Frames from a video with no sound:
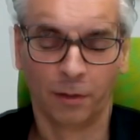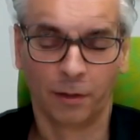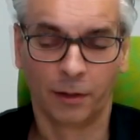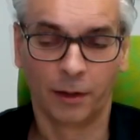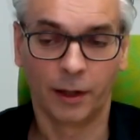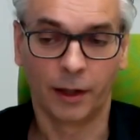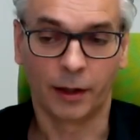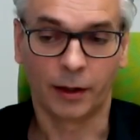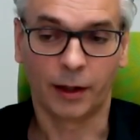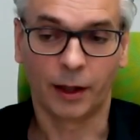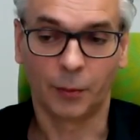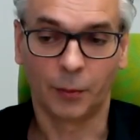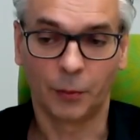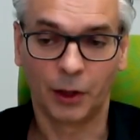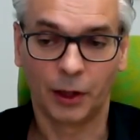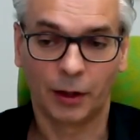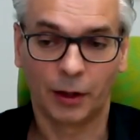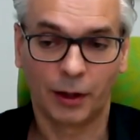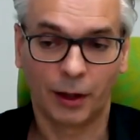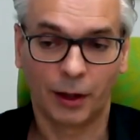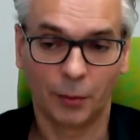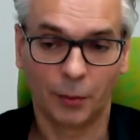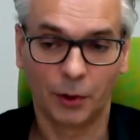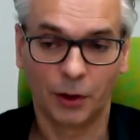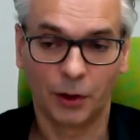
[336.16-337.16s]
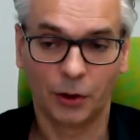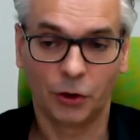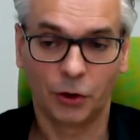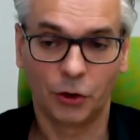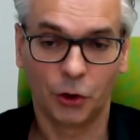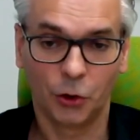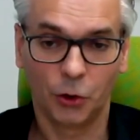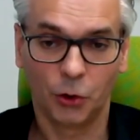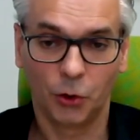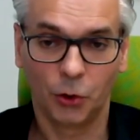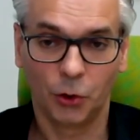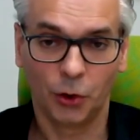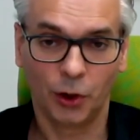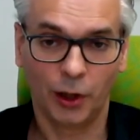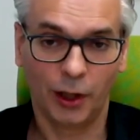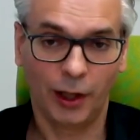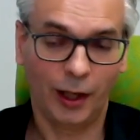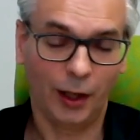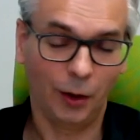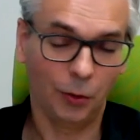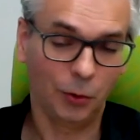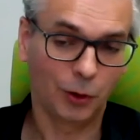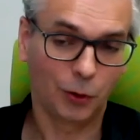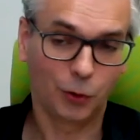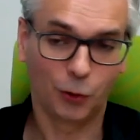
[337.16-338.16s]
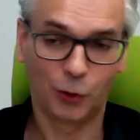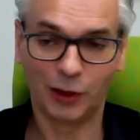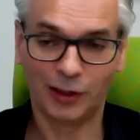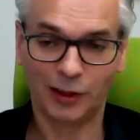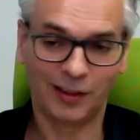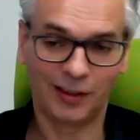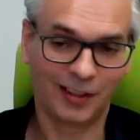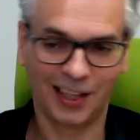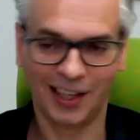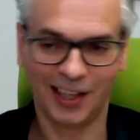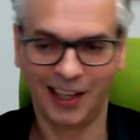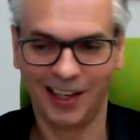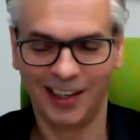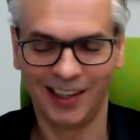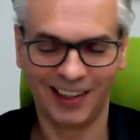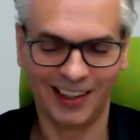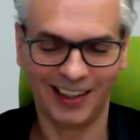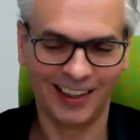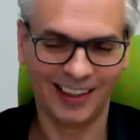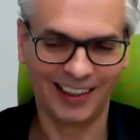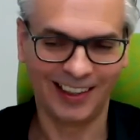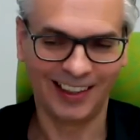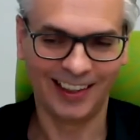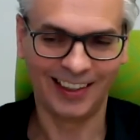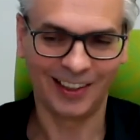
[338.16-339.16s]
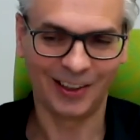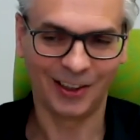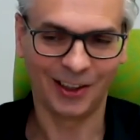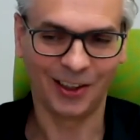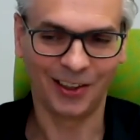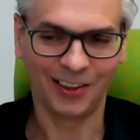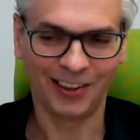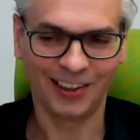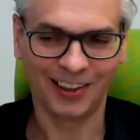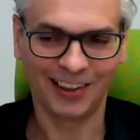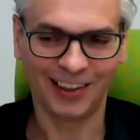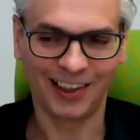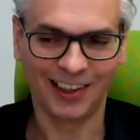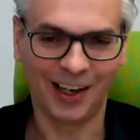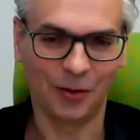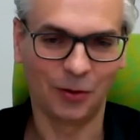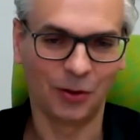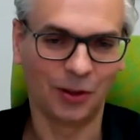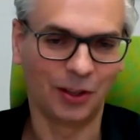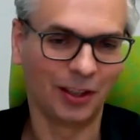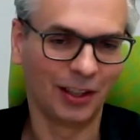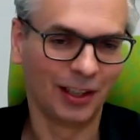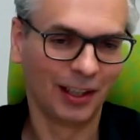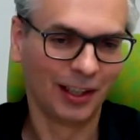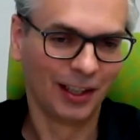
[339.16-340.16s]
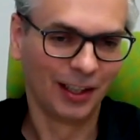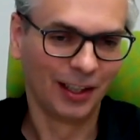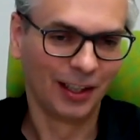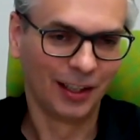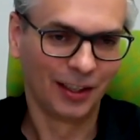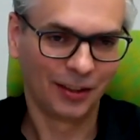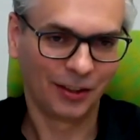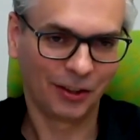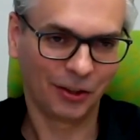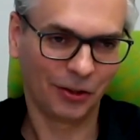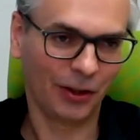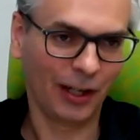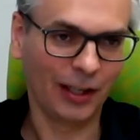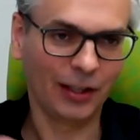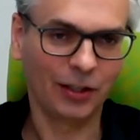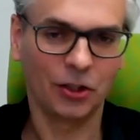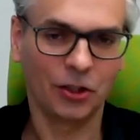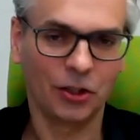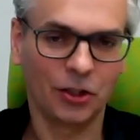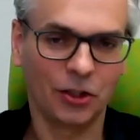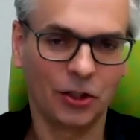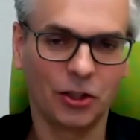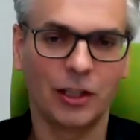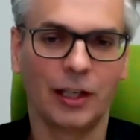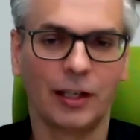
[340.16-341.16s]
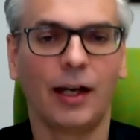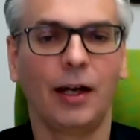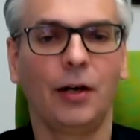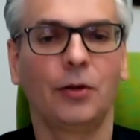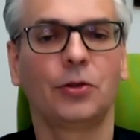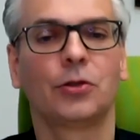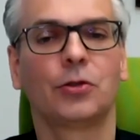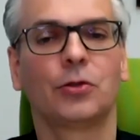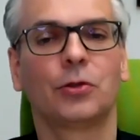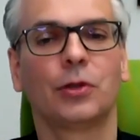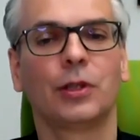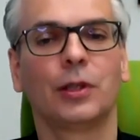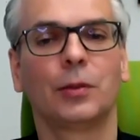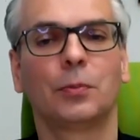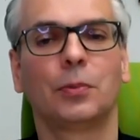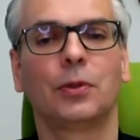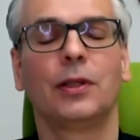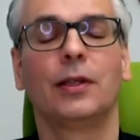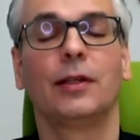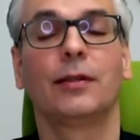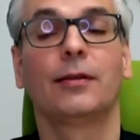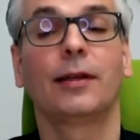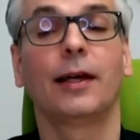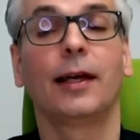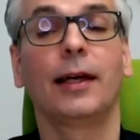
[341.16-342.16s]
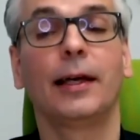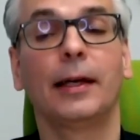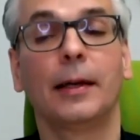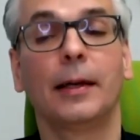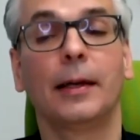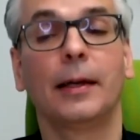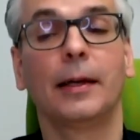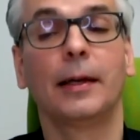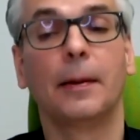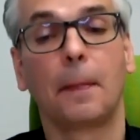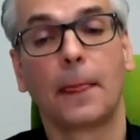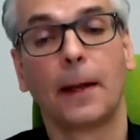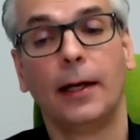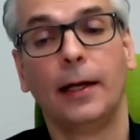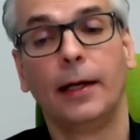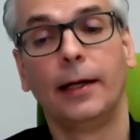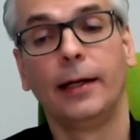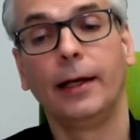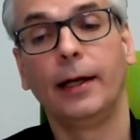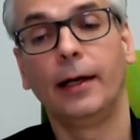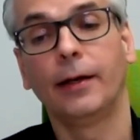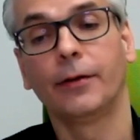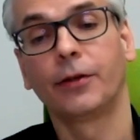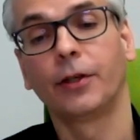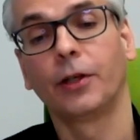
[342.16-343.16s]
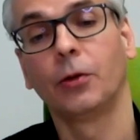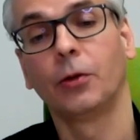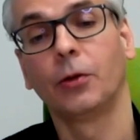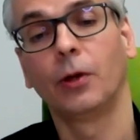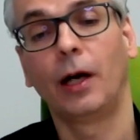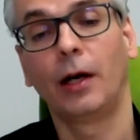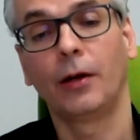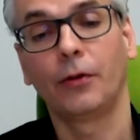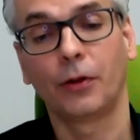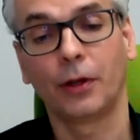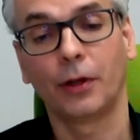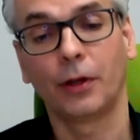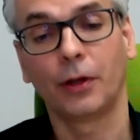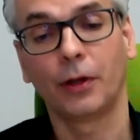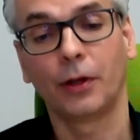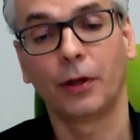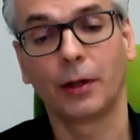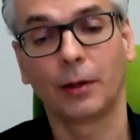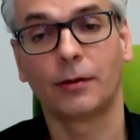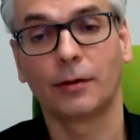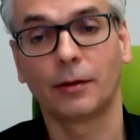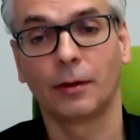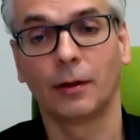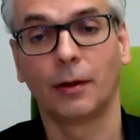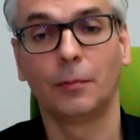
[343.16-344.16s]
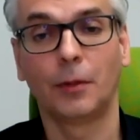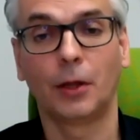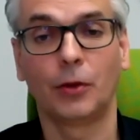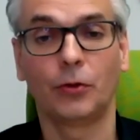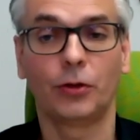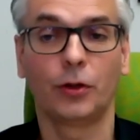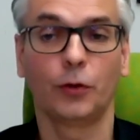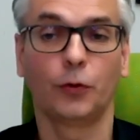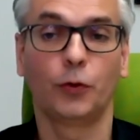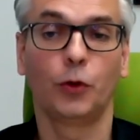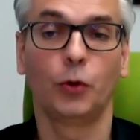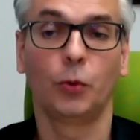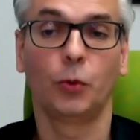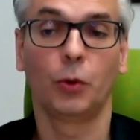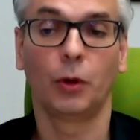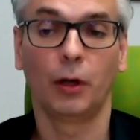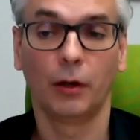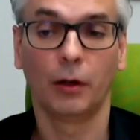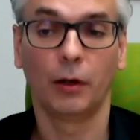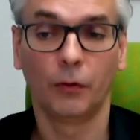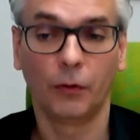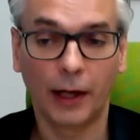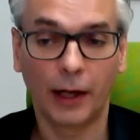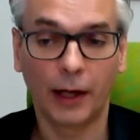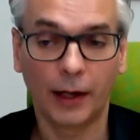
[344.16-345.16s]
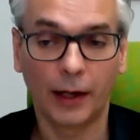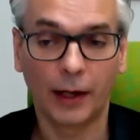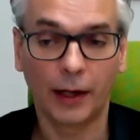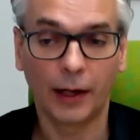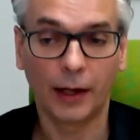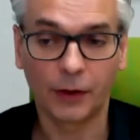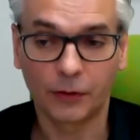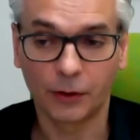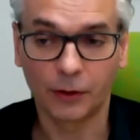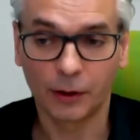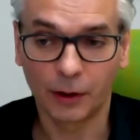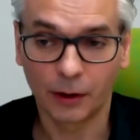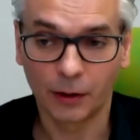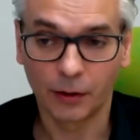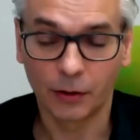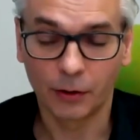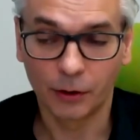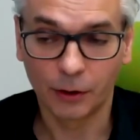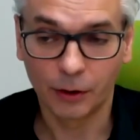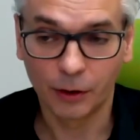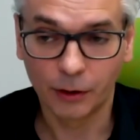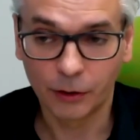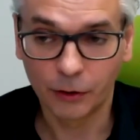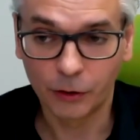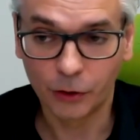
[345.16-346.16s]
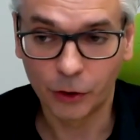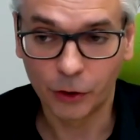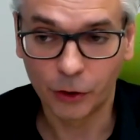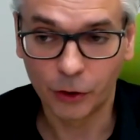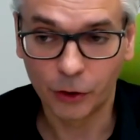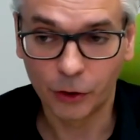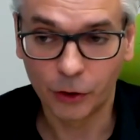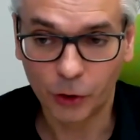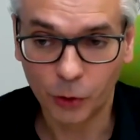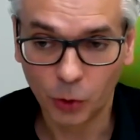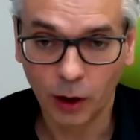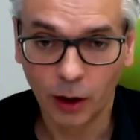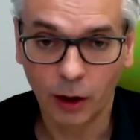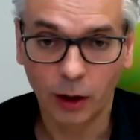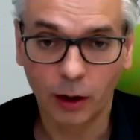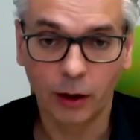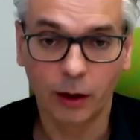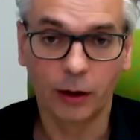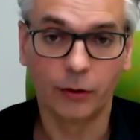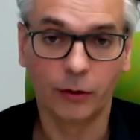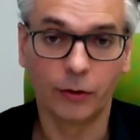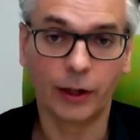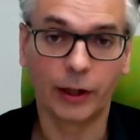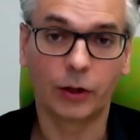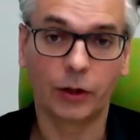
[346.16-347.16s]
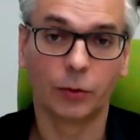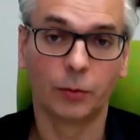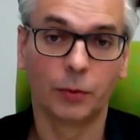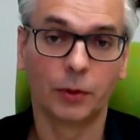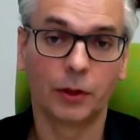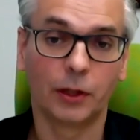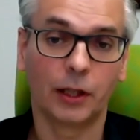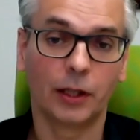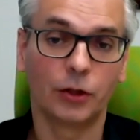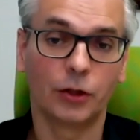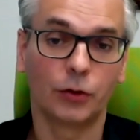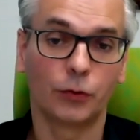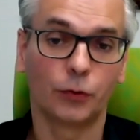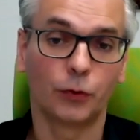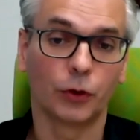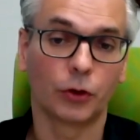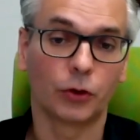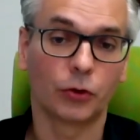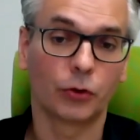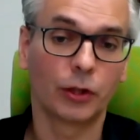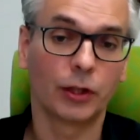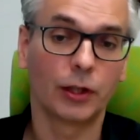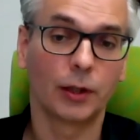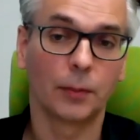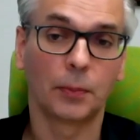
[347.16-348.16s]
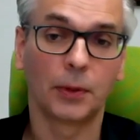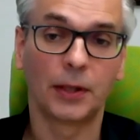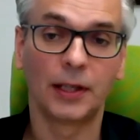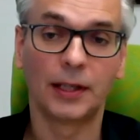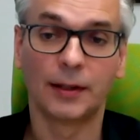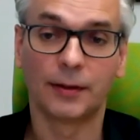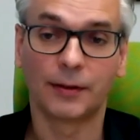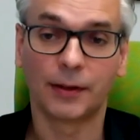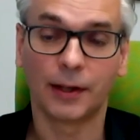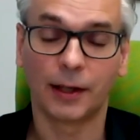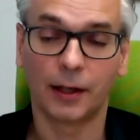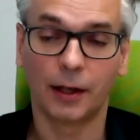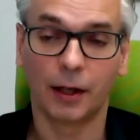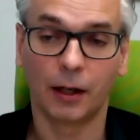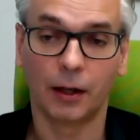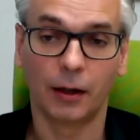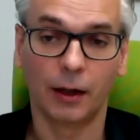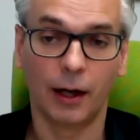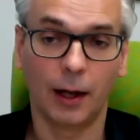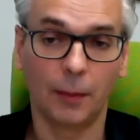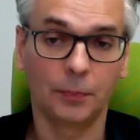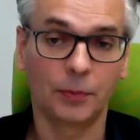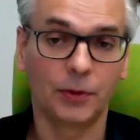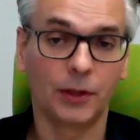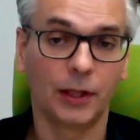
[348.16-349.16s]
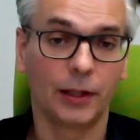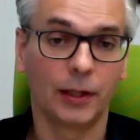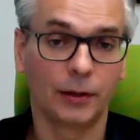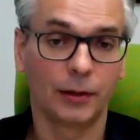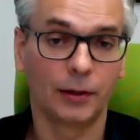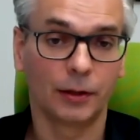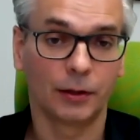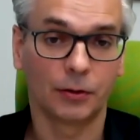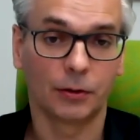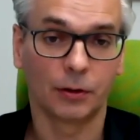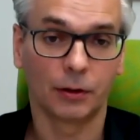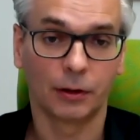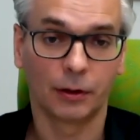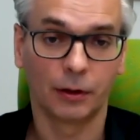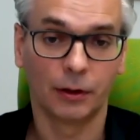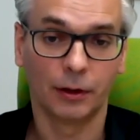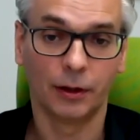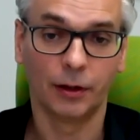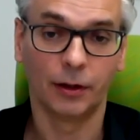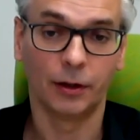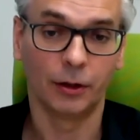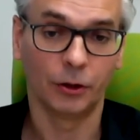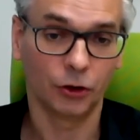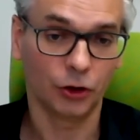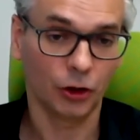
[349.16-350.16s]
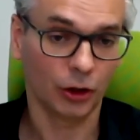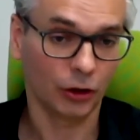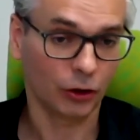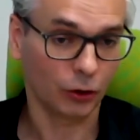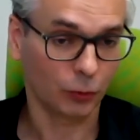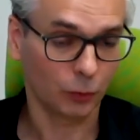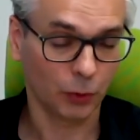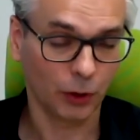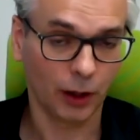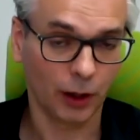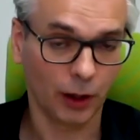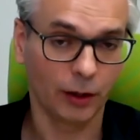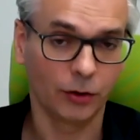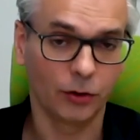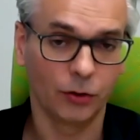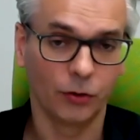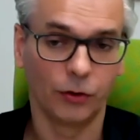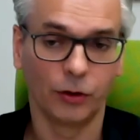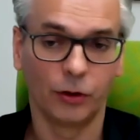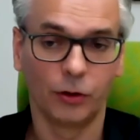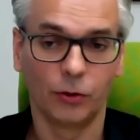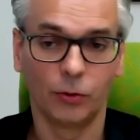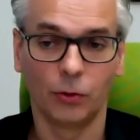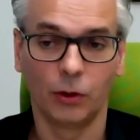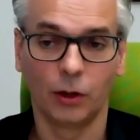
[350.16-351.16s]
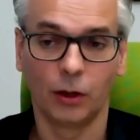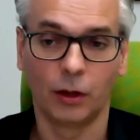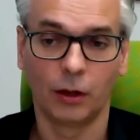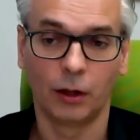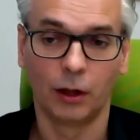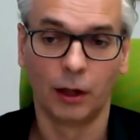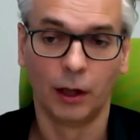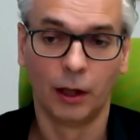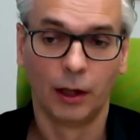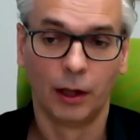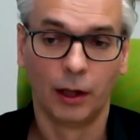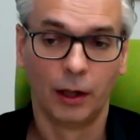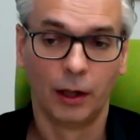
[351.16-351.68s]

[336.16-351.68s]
Yeah, coming to how it fits later on in our strategy and how to treat PsA. Yeah, so I think most of you were aware that the EULAR recommendation for treating PsA are updated just prior to the EULAR